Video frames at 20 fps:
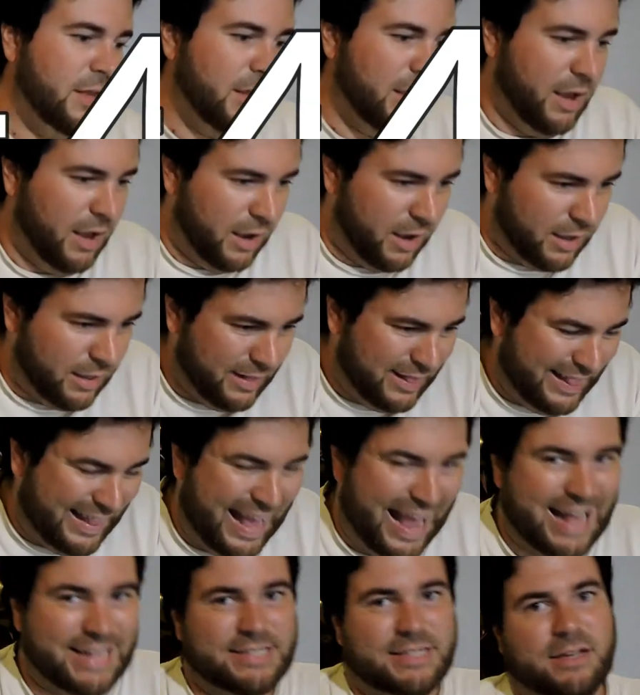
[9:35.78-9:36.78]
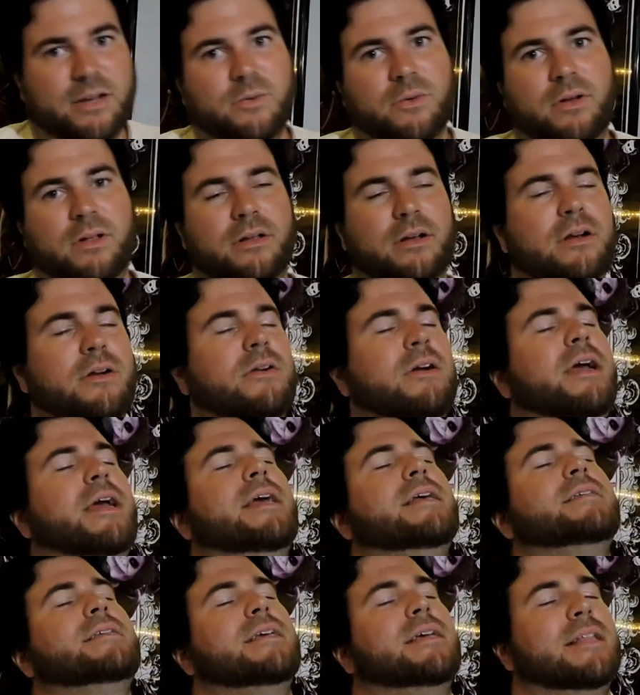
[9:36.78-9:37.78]
A classic one,
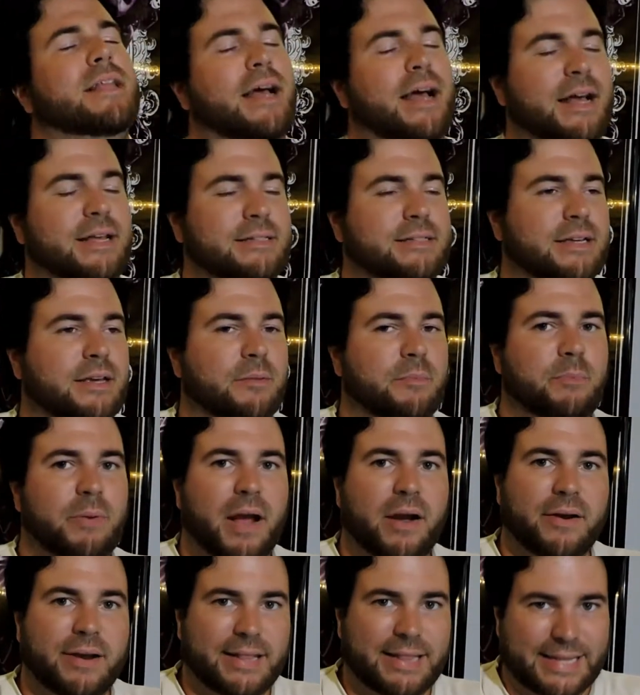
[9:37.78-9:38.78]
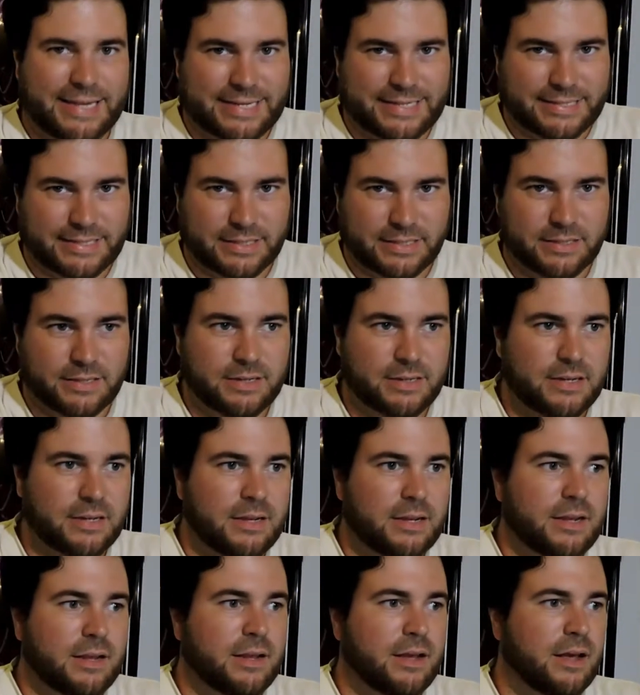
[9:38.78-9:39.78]
crazy classic, Barry Lyndon,
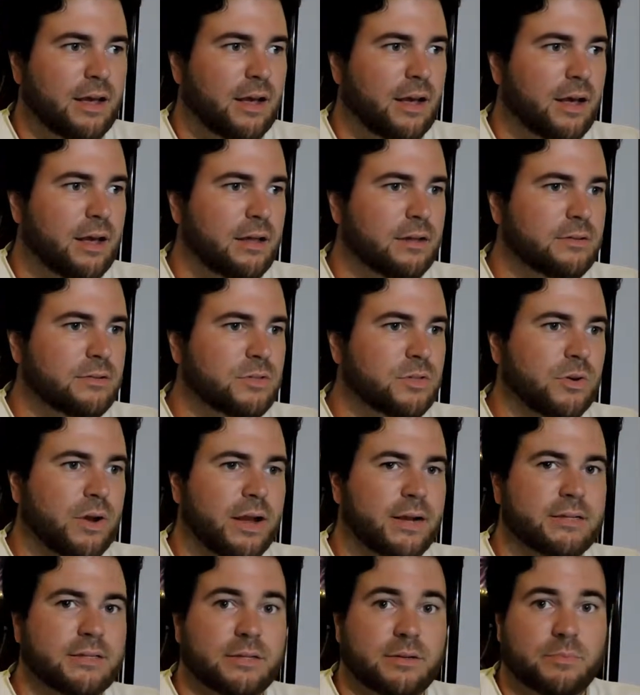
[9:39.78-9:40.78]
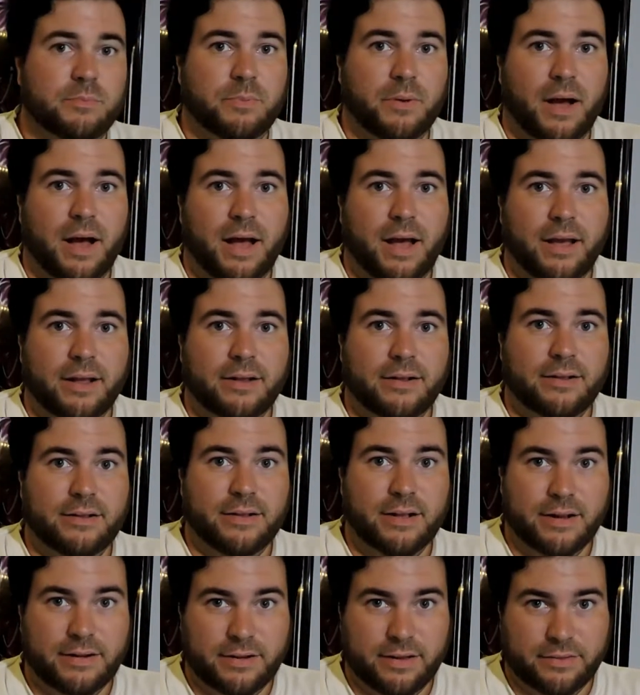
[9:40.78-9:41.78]
directed by
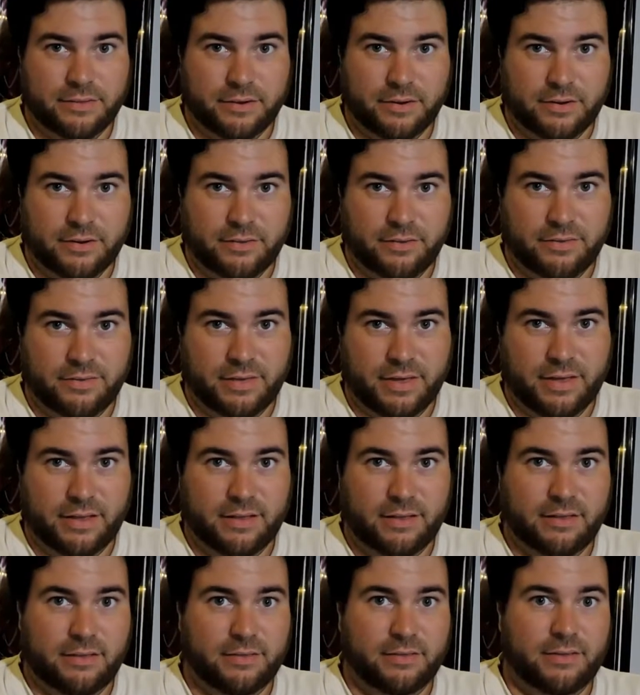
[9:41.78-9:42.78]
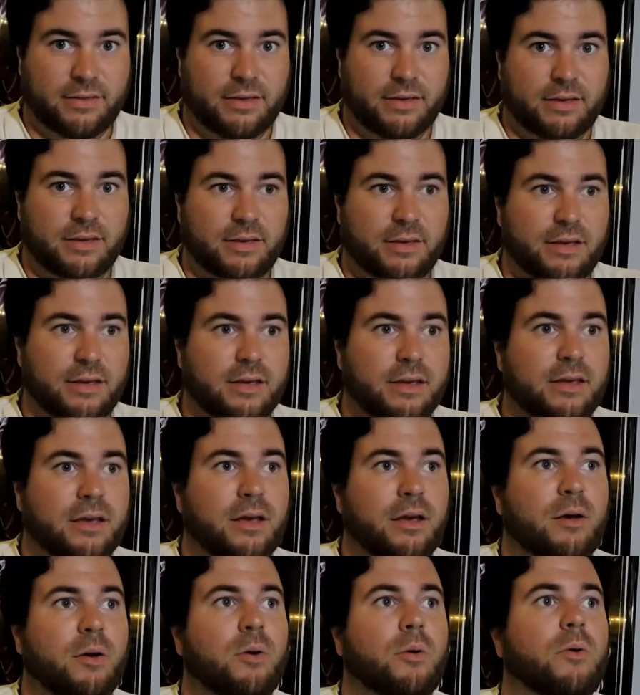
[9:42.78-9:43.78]
none other than the
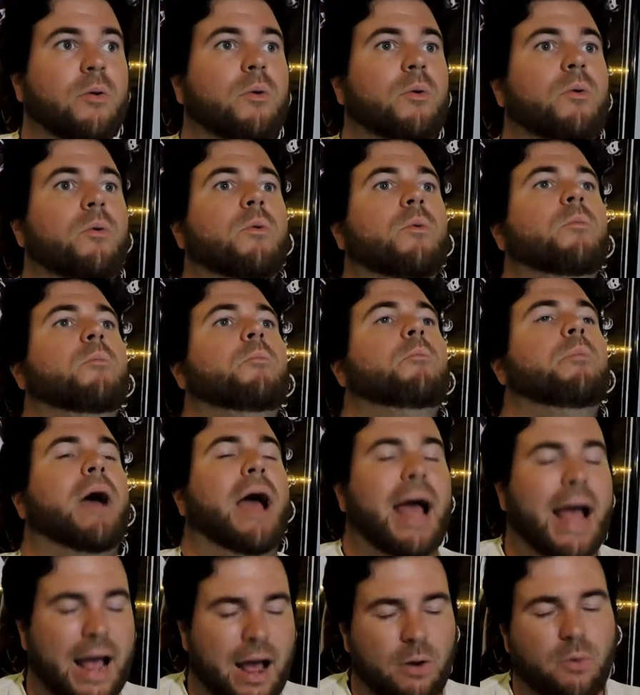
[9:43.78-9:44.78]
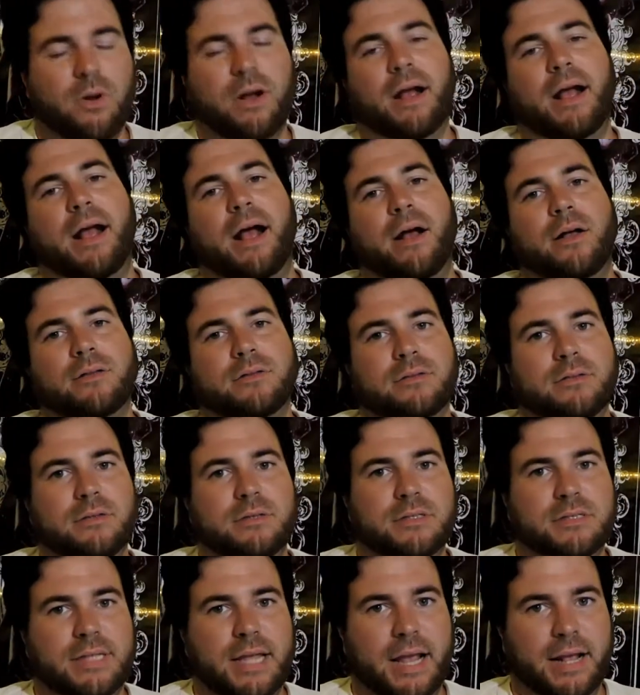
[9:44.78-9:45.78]
powerhouse
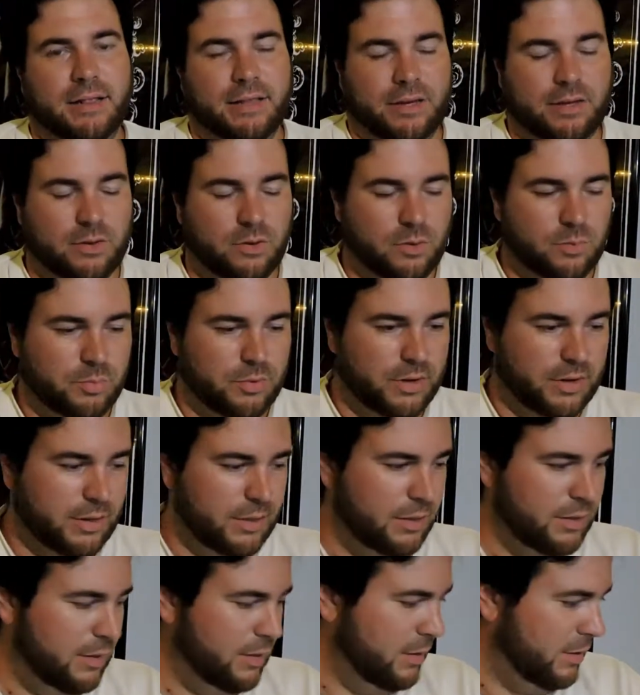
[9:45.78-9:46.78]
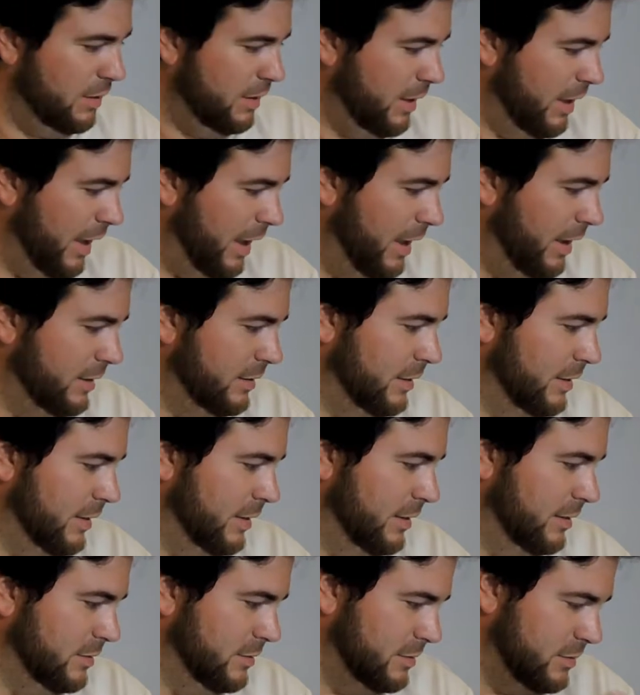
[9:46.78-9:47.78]
Stanley Kubrick, and
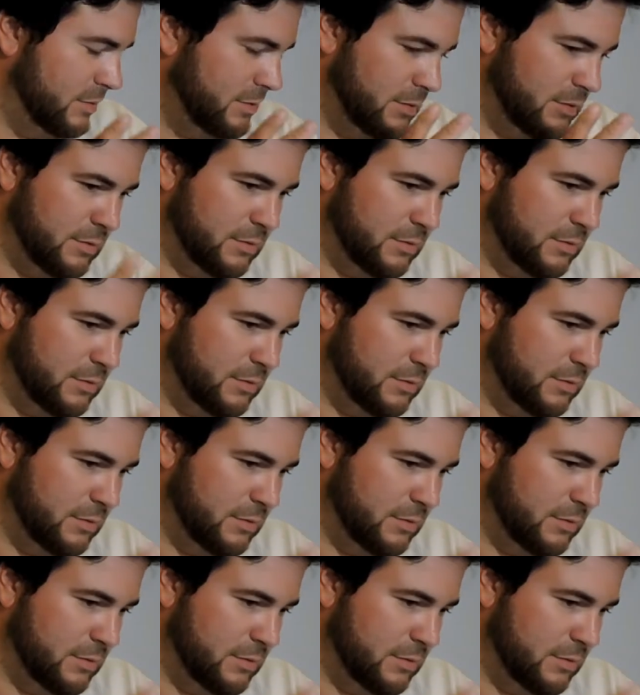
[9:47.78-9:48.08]
his